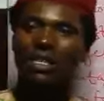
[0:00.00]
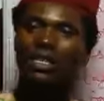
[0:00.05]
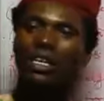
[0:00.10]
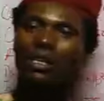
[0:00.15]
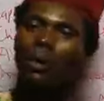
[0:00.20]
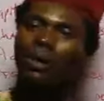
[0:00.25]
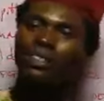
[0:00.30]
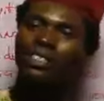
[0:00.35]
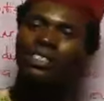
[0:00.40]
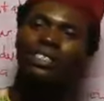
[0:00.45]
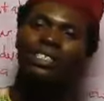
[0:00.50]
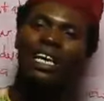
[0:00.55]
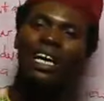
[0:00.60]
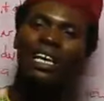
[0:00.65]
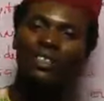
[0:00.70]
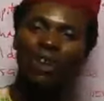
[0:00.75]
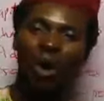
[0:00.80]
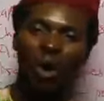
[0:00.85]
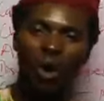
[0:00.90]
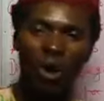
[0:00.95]
Nobody is
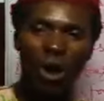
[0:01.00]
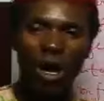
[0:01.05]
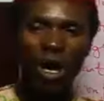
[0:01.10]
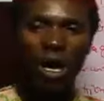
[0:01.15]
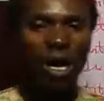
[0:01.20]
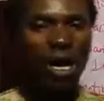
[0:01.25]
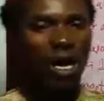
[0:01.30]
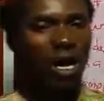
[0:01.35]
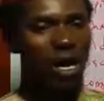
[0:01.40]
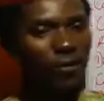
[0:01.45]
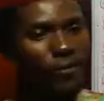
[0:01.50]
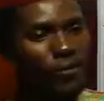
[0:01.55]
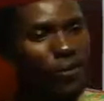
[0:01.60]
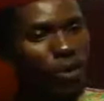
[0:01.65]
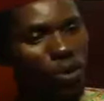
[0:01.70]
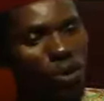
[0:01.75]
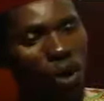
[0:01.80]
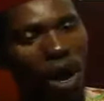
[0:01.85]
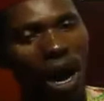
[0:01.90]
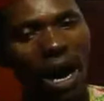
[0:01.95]
saying, no, if
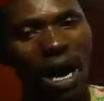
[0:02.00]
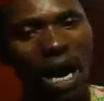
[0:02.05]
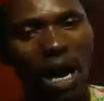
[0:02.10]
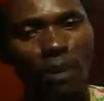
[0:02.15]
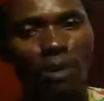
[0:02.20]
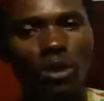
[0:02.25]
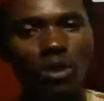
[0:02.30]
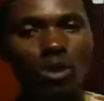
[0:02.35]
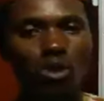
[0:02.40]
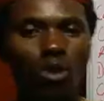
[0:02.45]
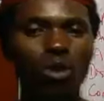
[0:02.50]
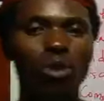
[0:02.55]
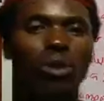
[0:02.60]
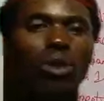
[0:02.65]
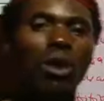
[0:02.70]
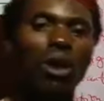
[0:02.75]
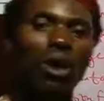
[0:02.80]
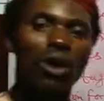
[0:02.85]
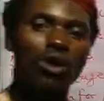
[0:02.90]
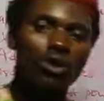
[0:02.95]
you are able to
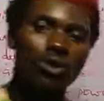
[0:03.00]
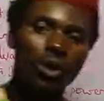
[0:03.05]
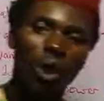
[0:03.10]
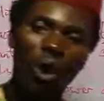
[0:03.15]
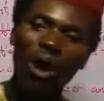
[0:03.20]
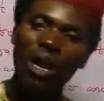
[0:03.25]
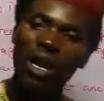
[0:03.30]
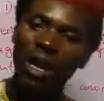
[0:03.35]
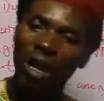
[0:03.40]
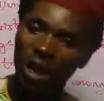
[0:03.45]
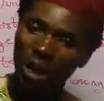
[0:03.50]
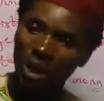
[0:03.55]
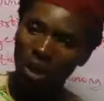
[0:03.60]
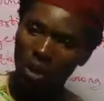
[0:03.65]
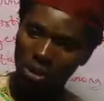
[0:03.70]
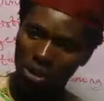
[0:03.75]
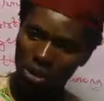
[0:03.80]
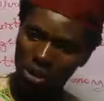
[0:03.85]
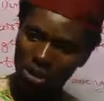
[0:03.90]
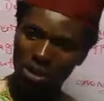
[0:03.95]
sew a
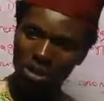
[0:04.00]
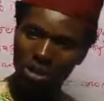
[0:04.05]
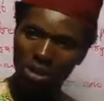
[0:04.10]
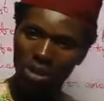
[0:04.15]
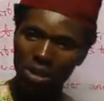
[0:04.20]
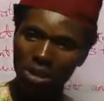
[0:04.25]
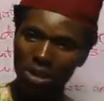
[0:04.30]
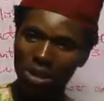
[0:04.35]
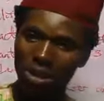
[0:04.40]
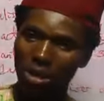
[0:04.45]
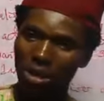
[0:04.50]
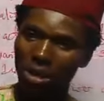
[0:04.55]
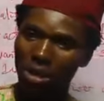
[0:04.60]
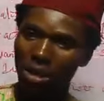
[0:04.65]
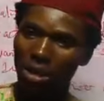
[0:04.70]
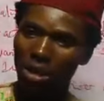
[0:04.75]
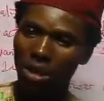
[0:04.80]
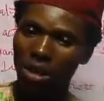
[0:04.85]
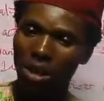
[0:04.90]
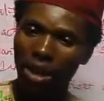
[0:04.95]
cloth,
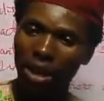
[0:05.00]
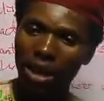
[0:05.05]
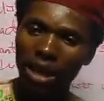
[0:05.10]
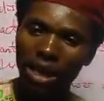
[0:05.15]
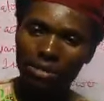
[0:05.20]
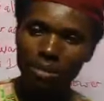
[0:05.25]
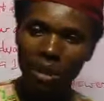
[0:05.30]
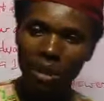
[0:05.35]
get